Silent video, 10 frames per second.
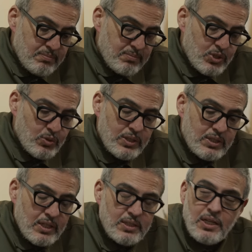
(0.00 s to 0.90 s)
So
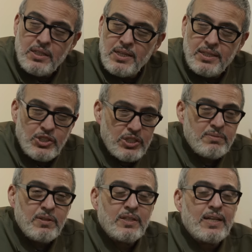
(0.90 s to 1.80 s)
it
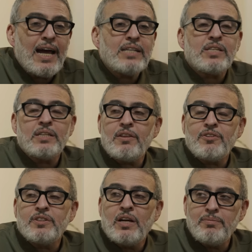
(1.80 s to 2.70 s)
adds
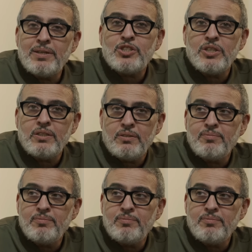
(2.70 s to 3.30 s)
another dimension.